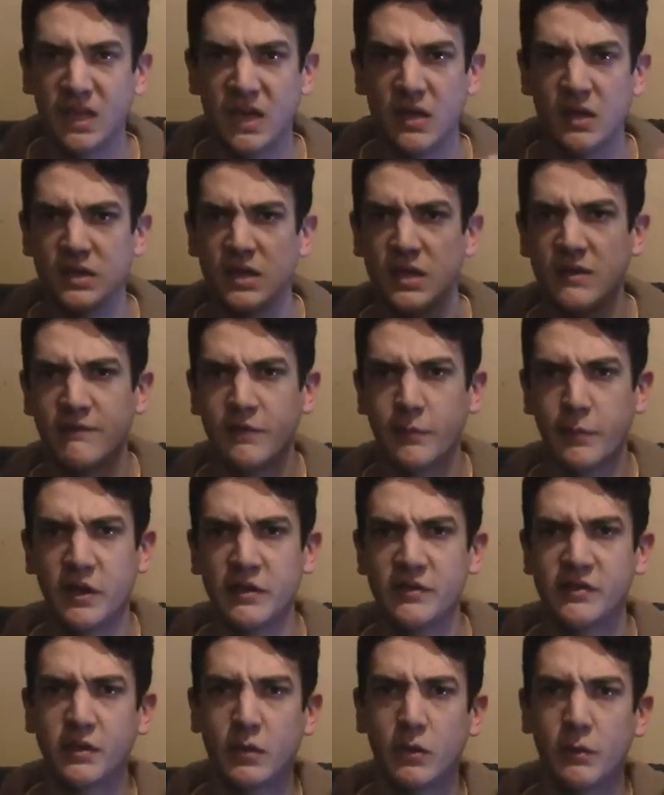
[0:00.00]
In the info
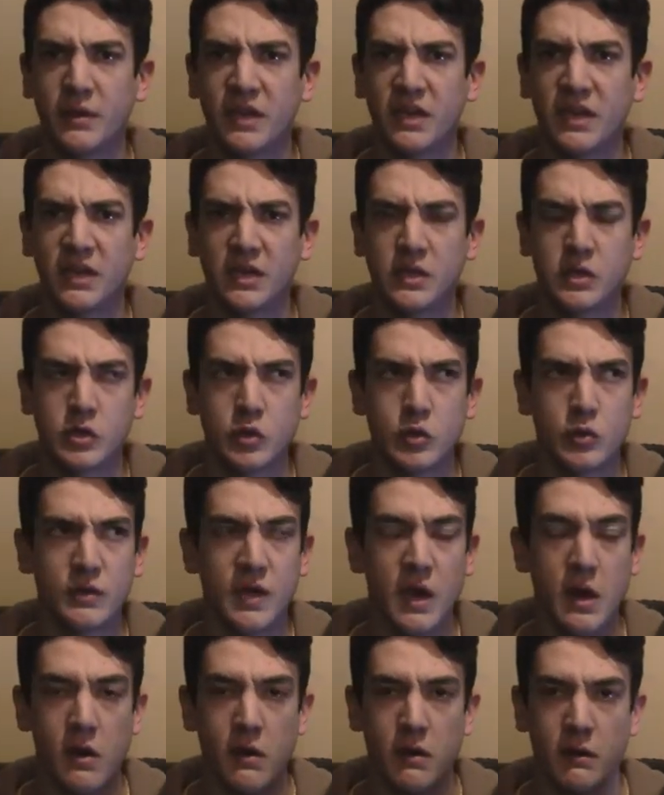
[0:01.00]
box there will be a link to
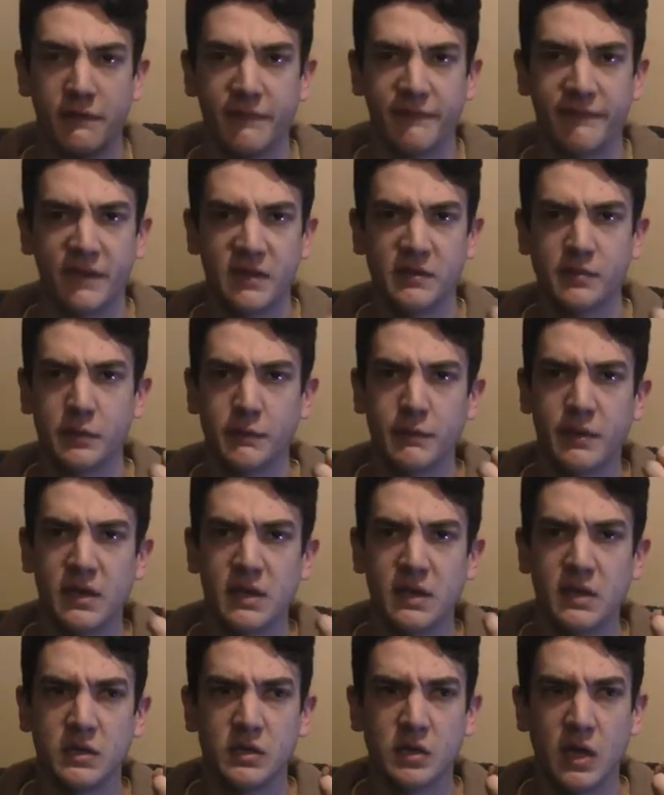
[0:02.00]
their Facebook
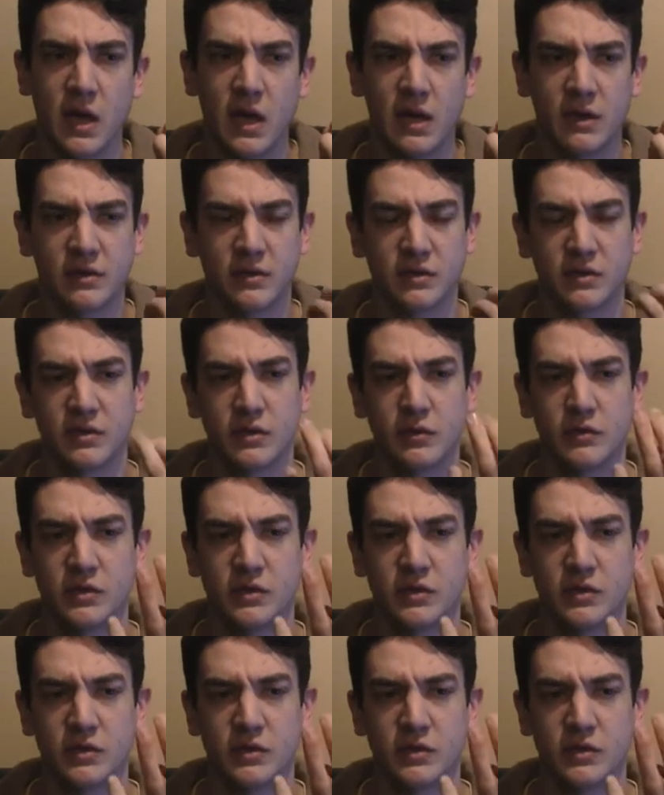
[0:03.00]
page, and